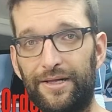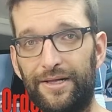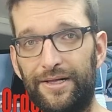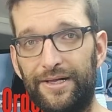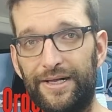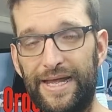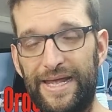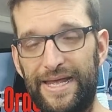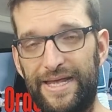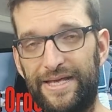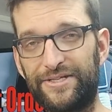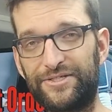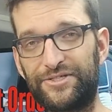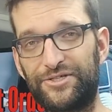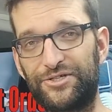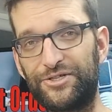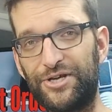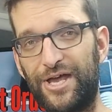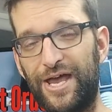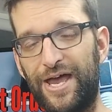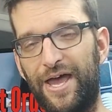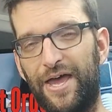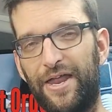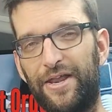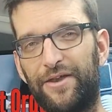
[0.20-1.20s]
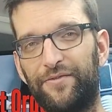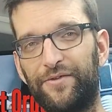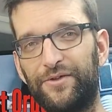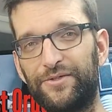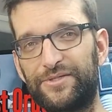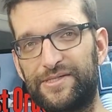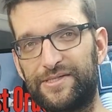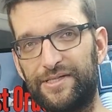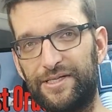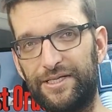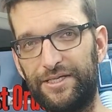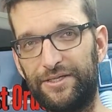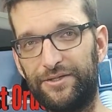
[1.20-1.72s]
Hey, it's John. Have you
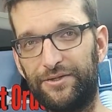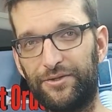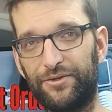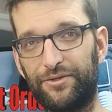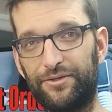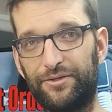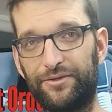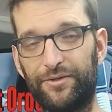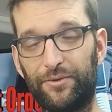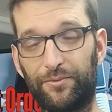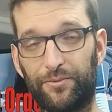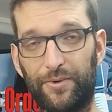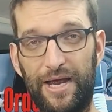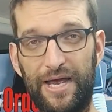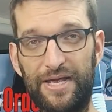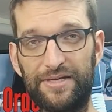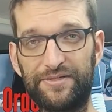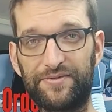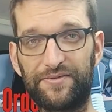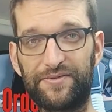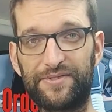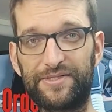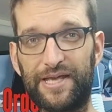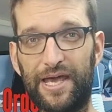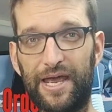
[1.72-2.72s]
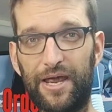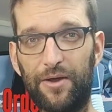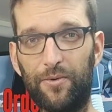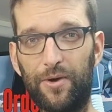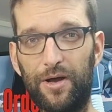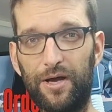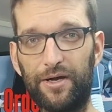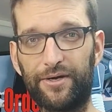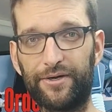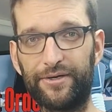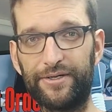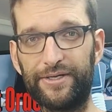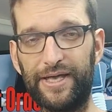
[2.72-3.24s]
seen The Rise of
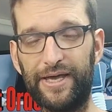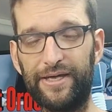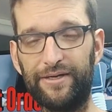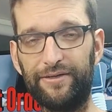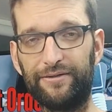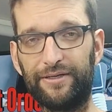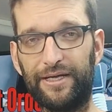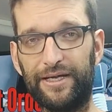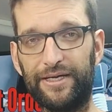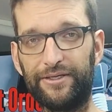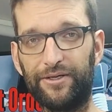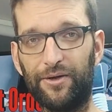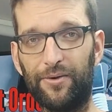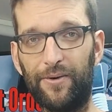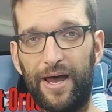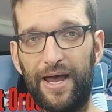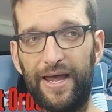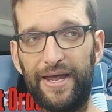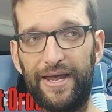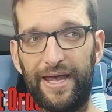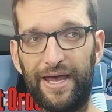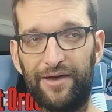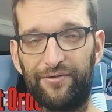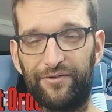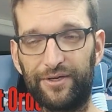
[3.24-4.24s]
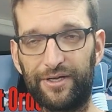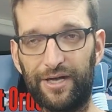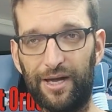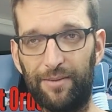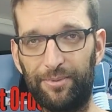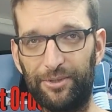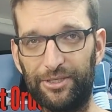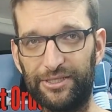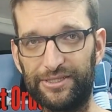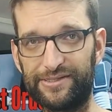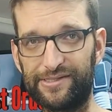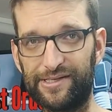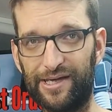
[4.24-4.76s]
Skywalker yet? I know I have a
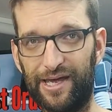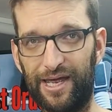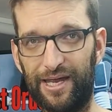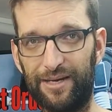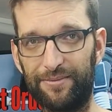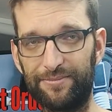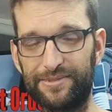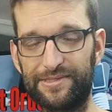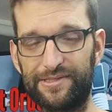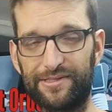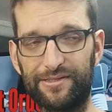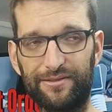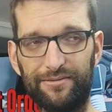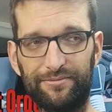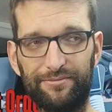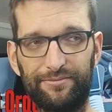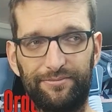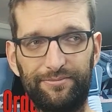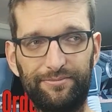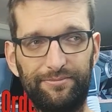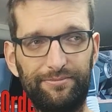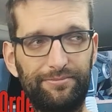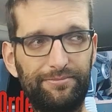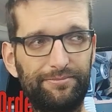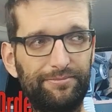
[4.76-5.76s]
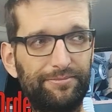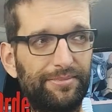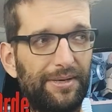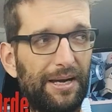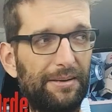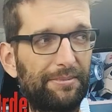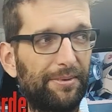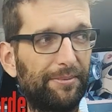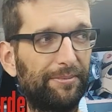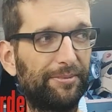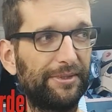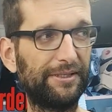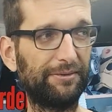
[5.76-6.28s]
couple of times, and
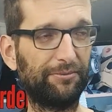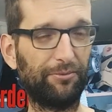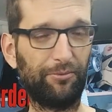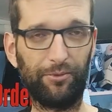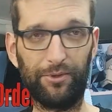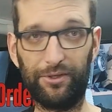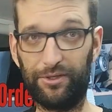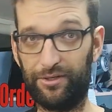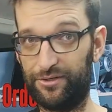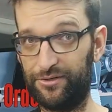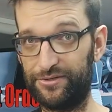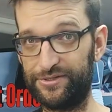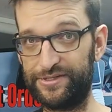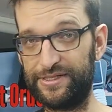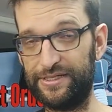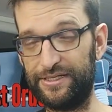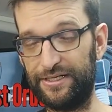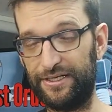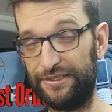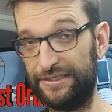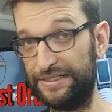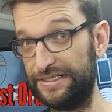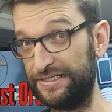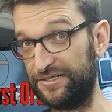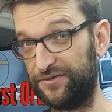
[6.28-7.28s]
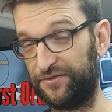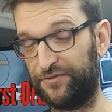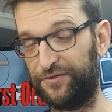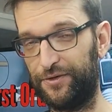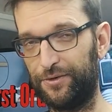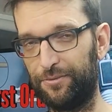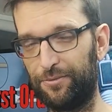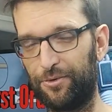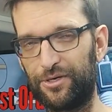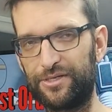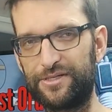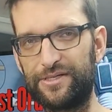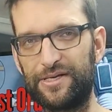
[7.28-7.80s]
probably will go see it at least a few
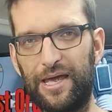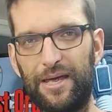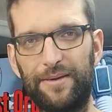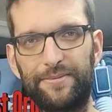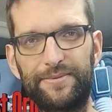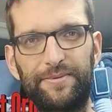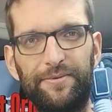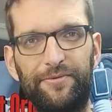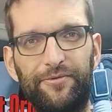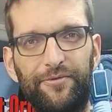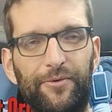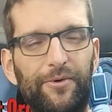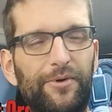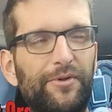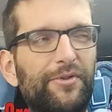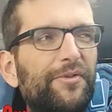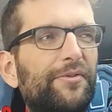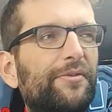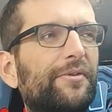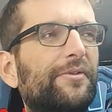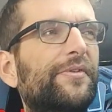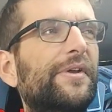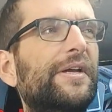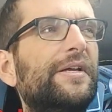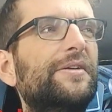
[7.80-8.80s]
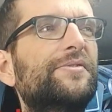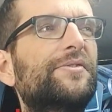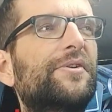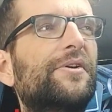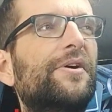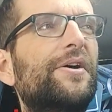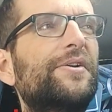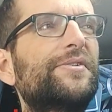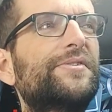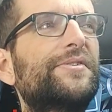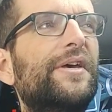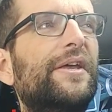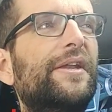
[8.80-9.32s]
more times before things are
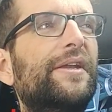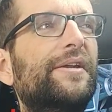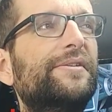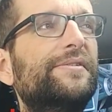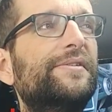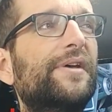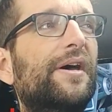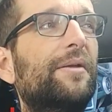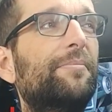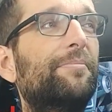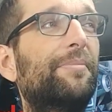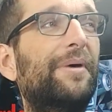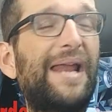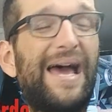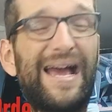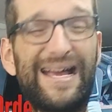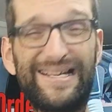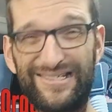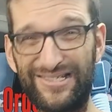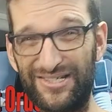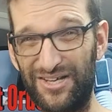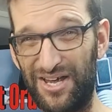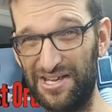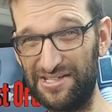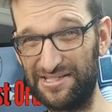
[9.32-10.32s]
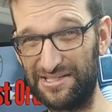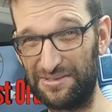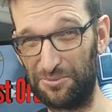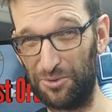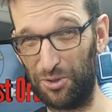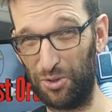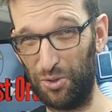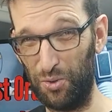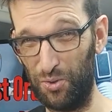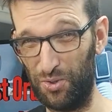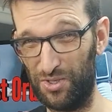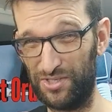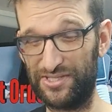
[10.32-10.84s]
all said and done. But I saw some
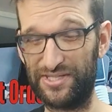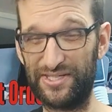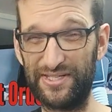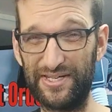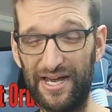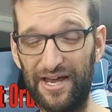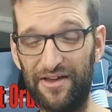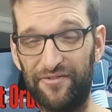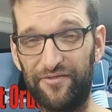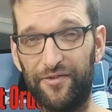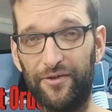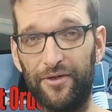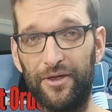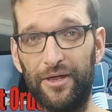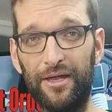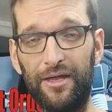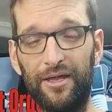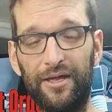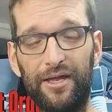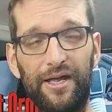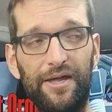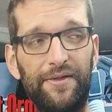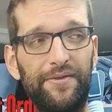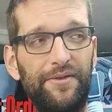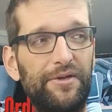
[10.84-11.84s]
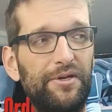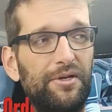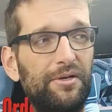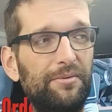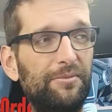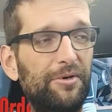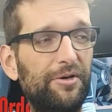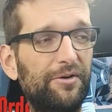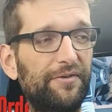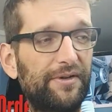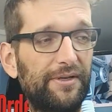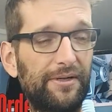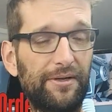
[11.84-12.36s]
cool stuff in the new
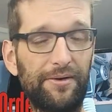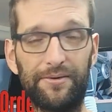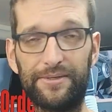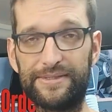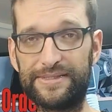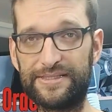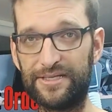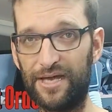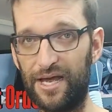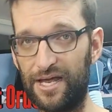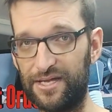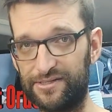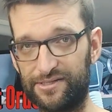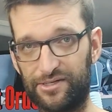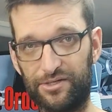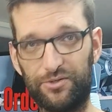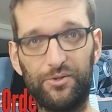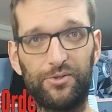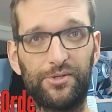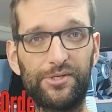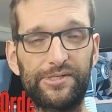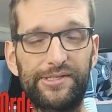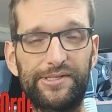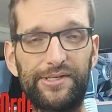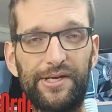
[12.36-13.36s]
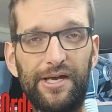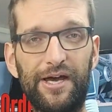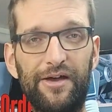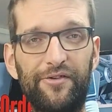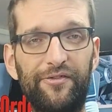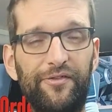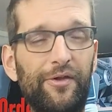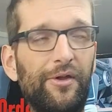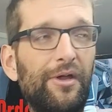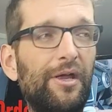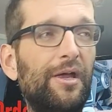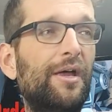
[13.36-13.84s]
movie. There was tons of cool stuff.